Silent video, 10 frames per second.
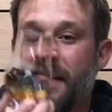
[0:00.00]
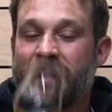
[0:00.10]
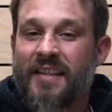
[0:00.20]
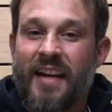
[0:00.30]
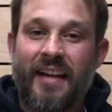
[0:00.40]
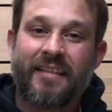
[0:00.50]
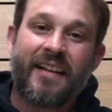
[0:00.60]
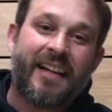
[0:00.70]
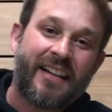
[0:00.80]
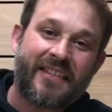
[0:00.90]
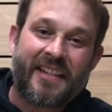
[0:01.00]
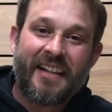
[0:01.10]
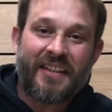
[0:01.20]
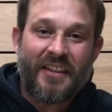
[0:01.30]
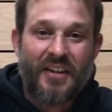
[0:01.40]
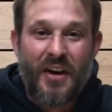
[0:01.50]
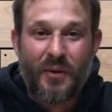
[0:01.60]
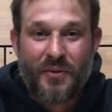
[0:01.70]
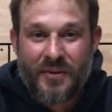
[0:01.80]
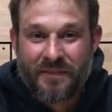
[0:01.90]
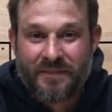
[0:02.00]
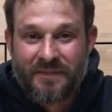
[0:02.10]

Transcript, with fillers: being said, let's get into the nose.